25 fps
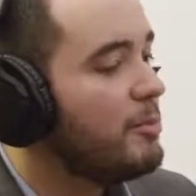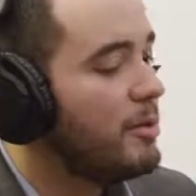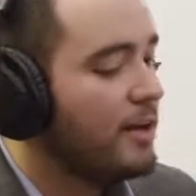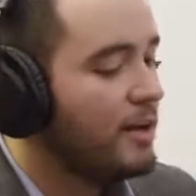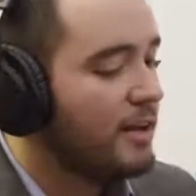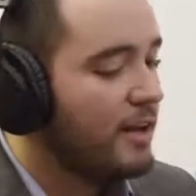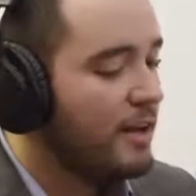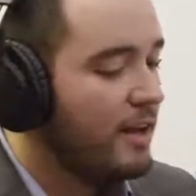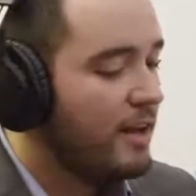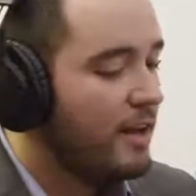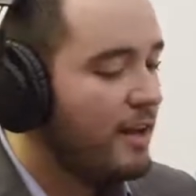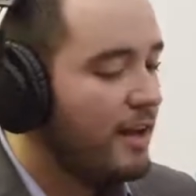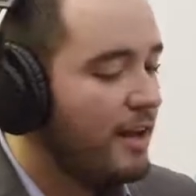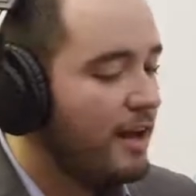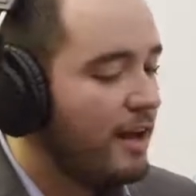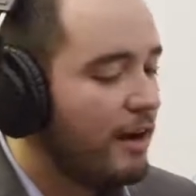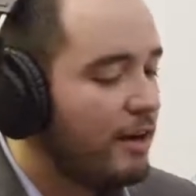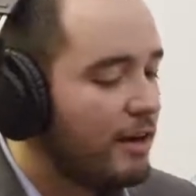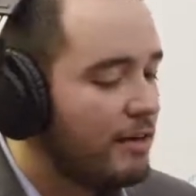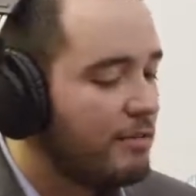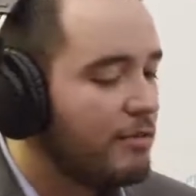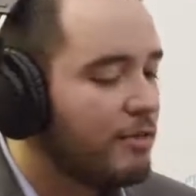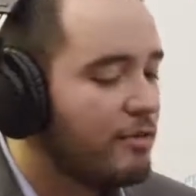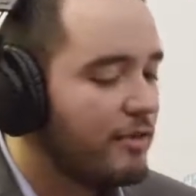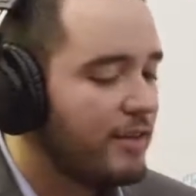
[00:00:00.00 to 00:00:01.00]
But
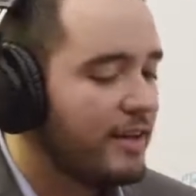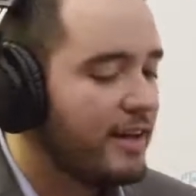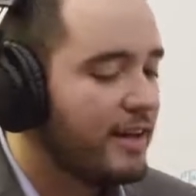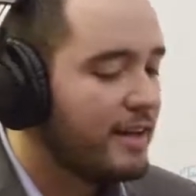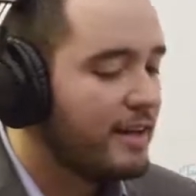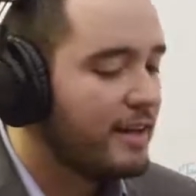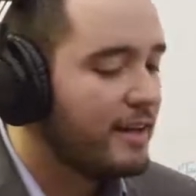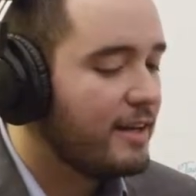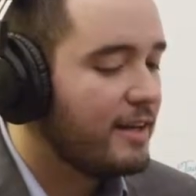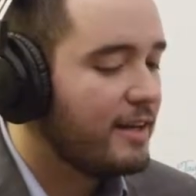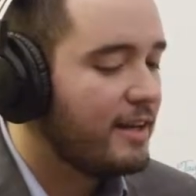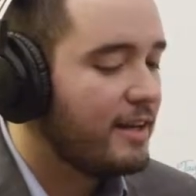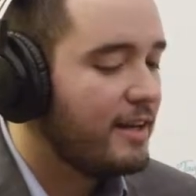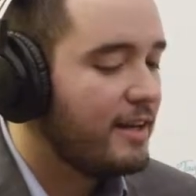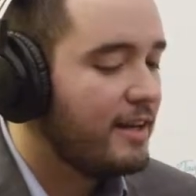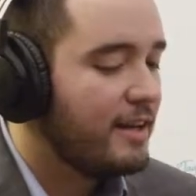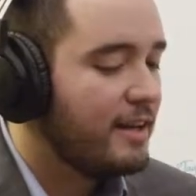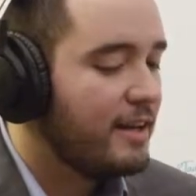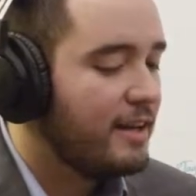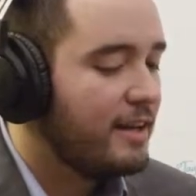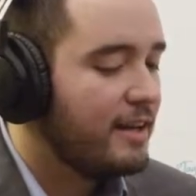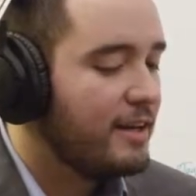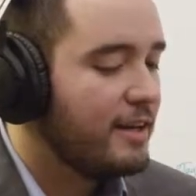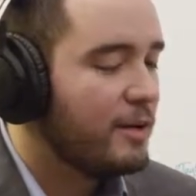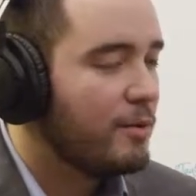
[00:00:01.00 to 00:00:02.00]
I'll never forget,
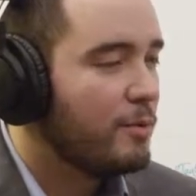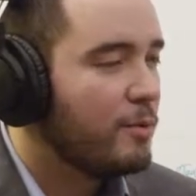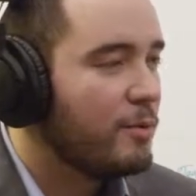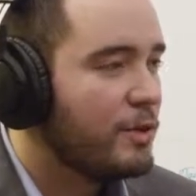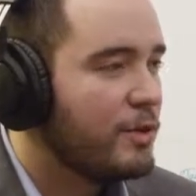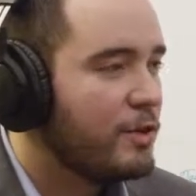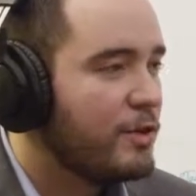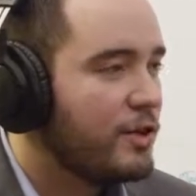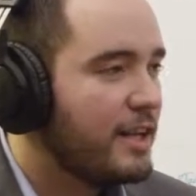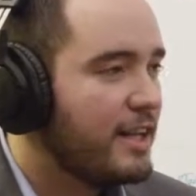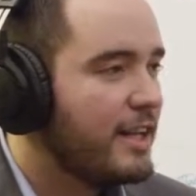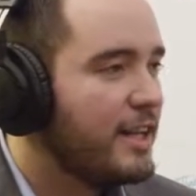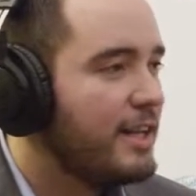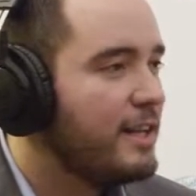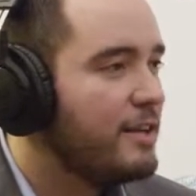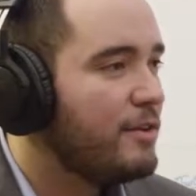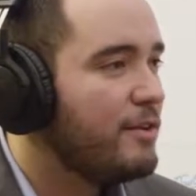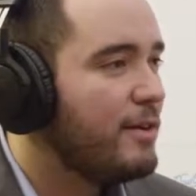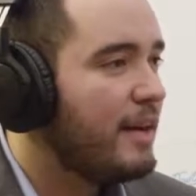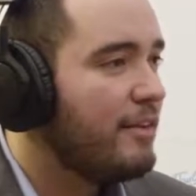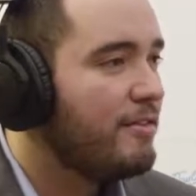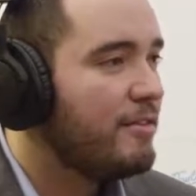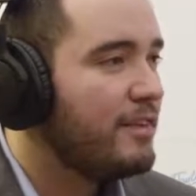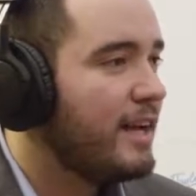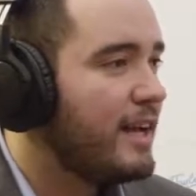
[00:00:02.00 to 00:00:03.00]
when you're a kid,
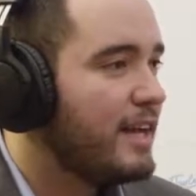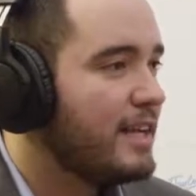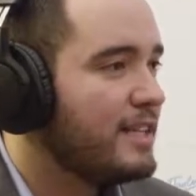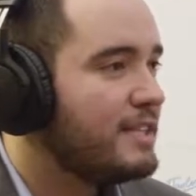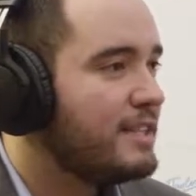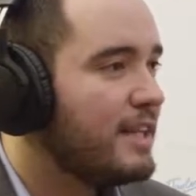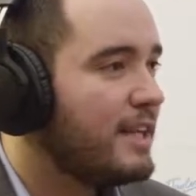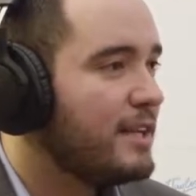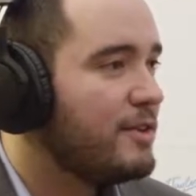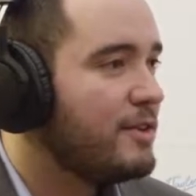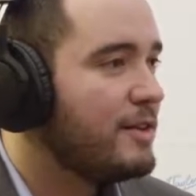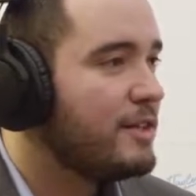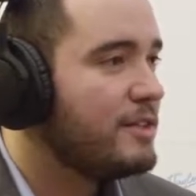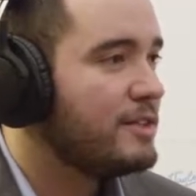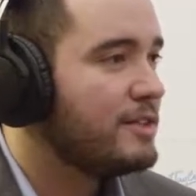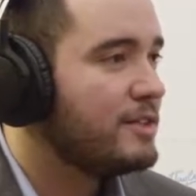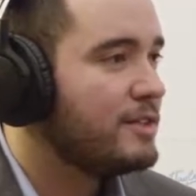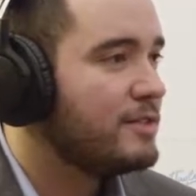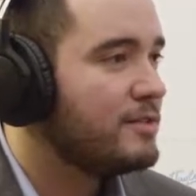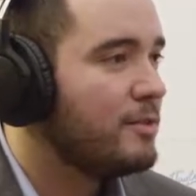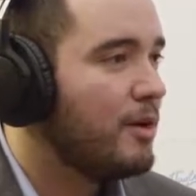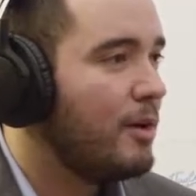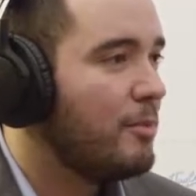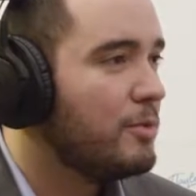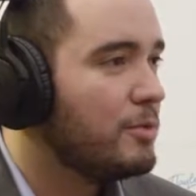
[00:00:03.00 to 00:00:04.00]
you have days that you can
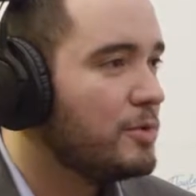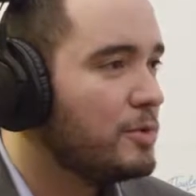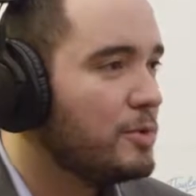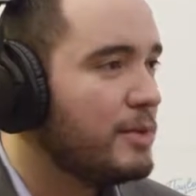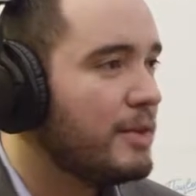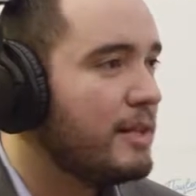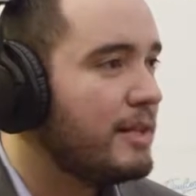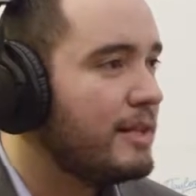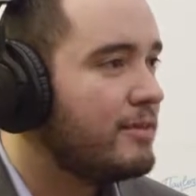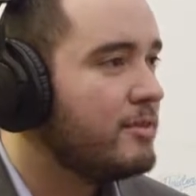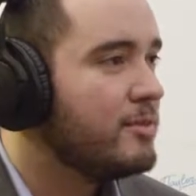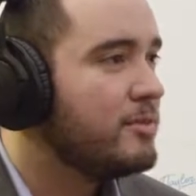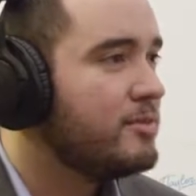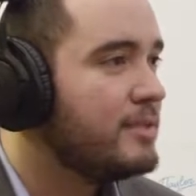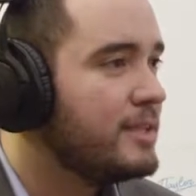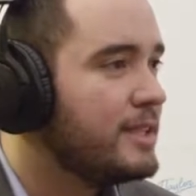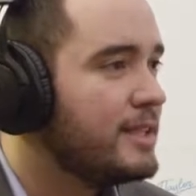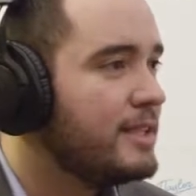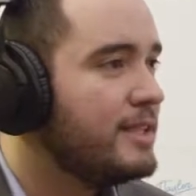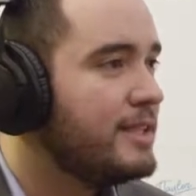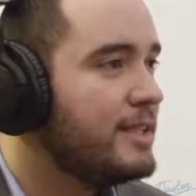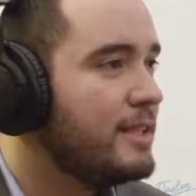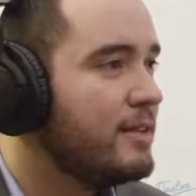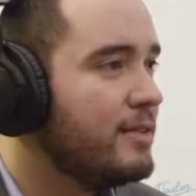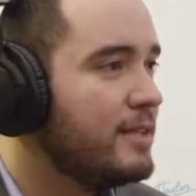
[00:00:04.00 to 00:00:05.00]
just almost relive them
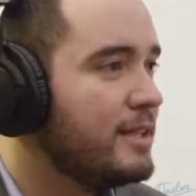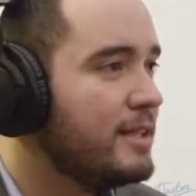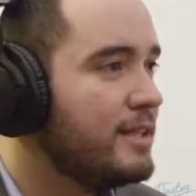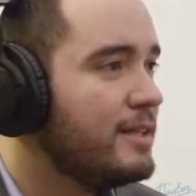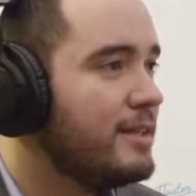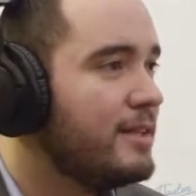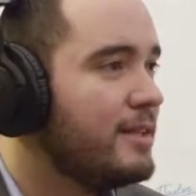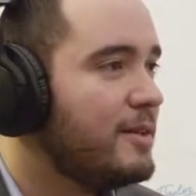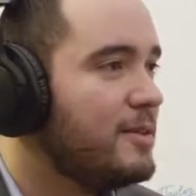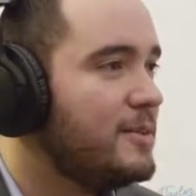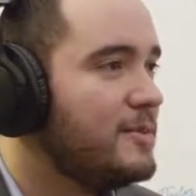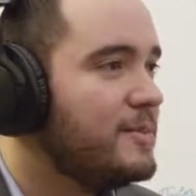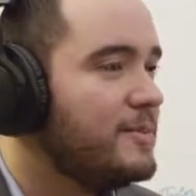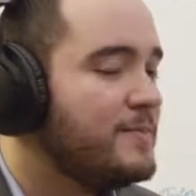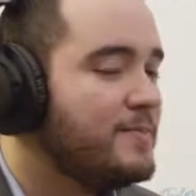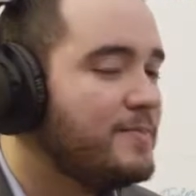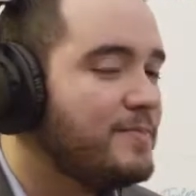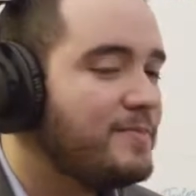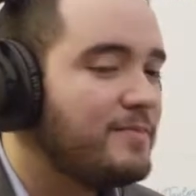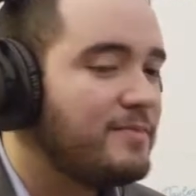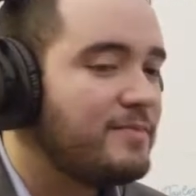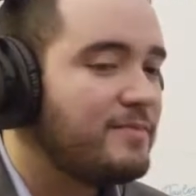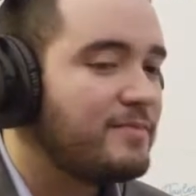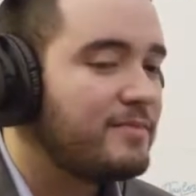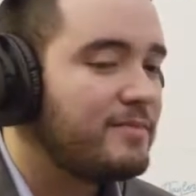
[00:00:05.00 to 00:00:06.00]
detail.
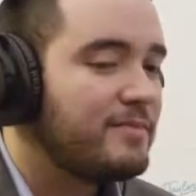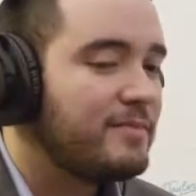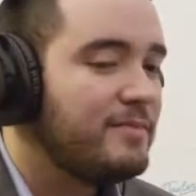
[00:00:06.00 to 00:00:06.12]
Mm-hmm.